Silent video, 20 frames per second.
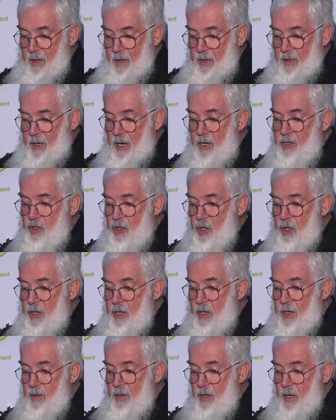It ushered
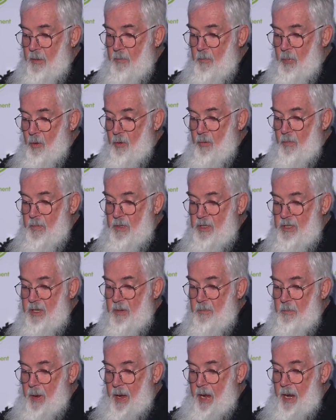in improvements
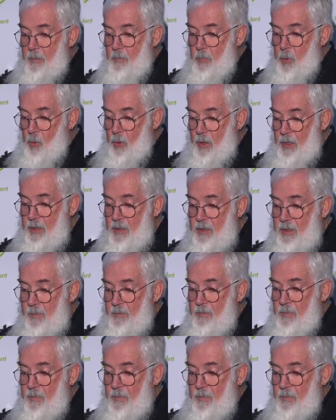in band bookings,